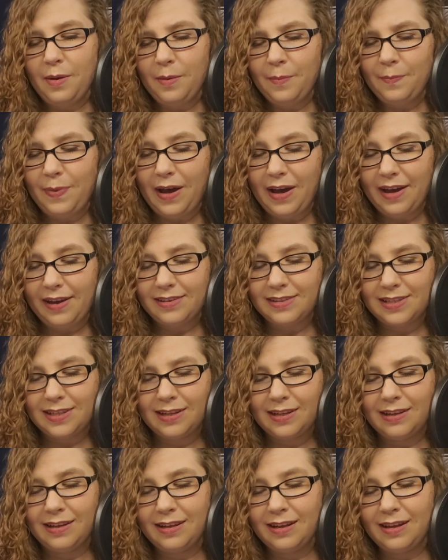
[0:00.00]
But
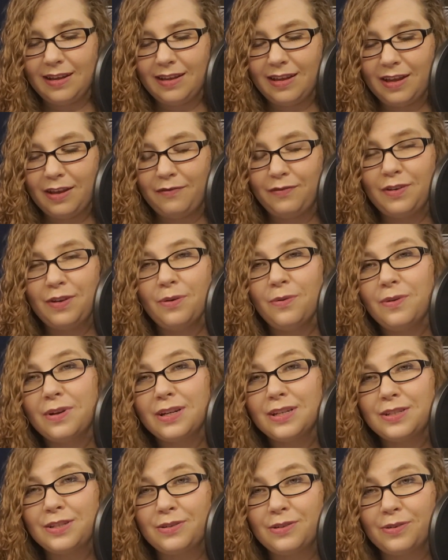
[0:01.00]
if you want
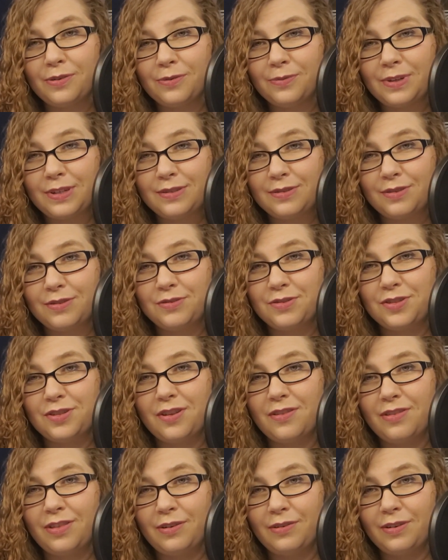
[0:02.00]
to do your research,
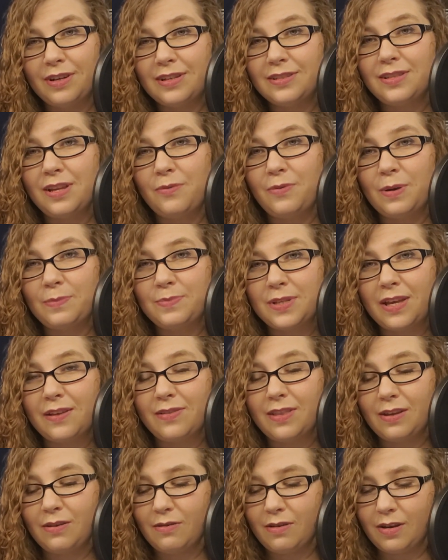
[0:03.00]
there is a website
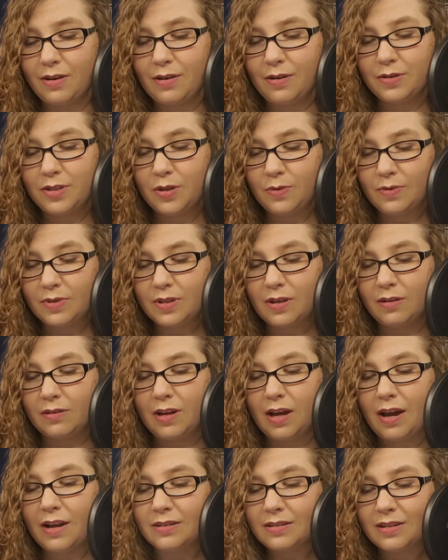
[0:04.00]
that you can go to. It's called
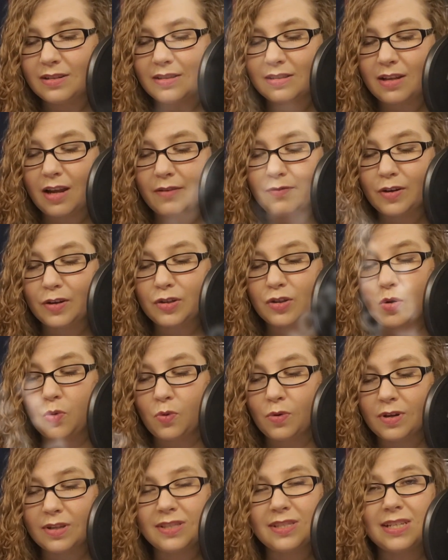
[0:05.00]

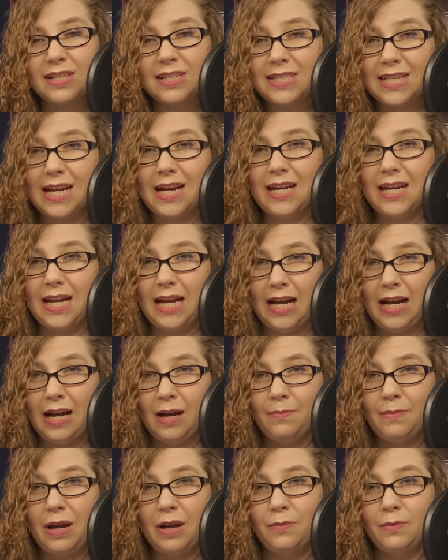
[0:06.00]

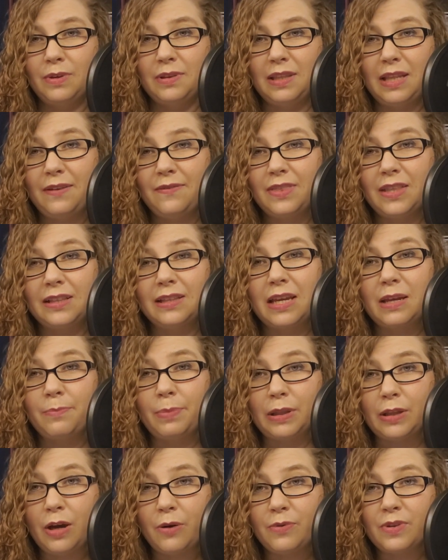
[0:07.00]
undiscoveredtourist.com. I will leave the link
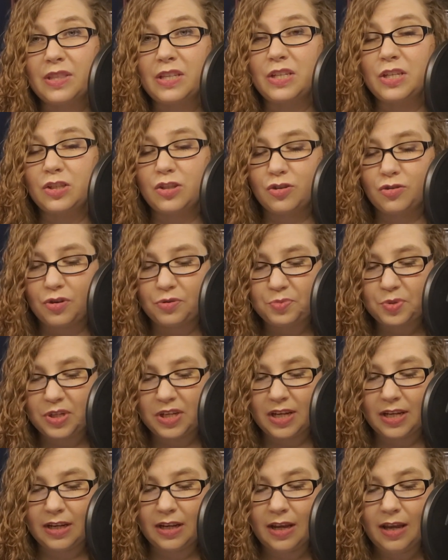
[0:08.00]
below in the
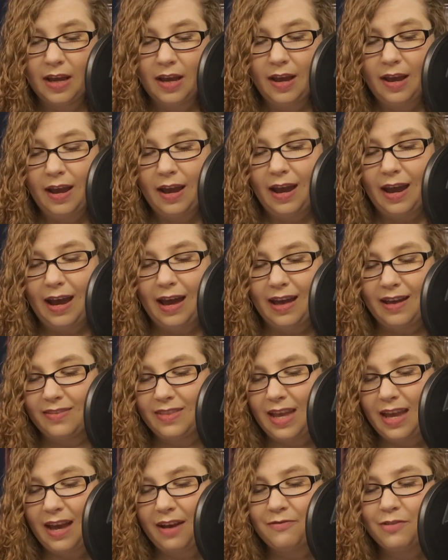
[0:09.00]
description. And
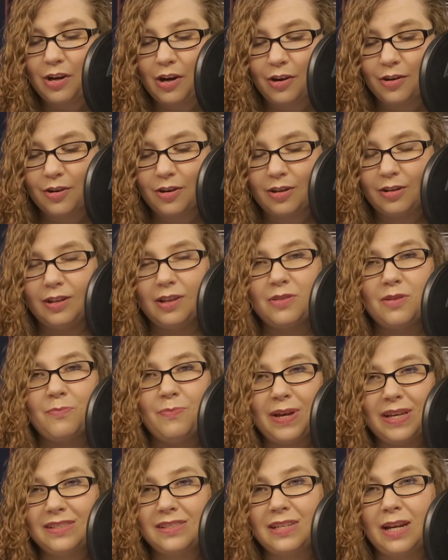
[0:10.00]
they have an article on the
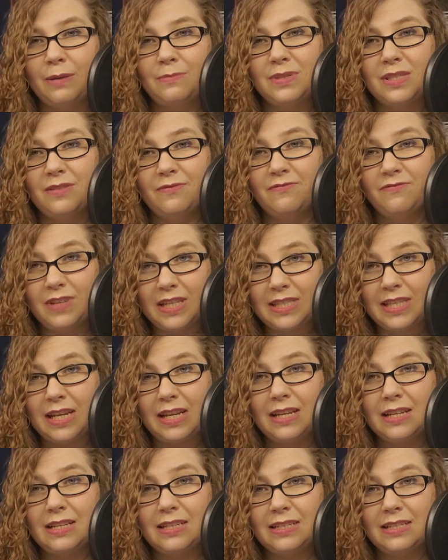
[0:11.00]
best times to
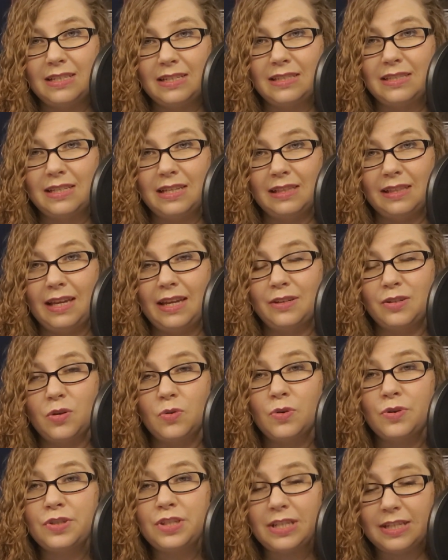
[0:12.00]
visit Disneyland
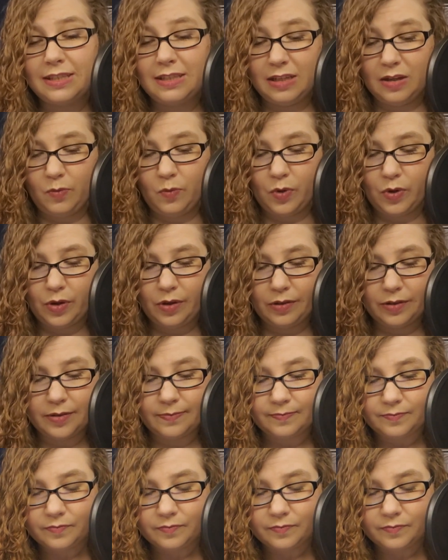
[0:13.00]
or Disney World.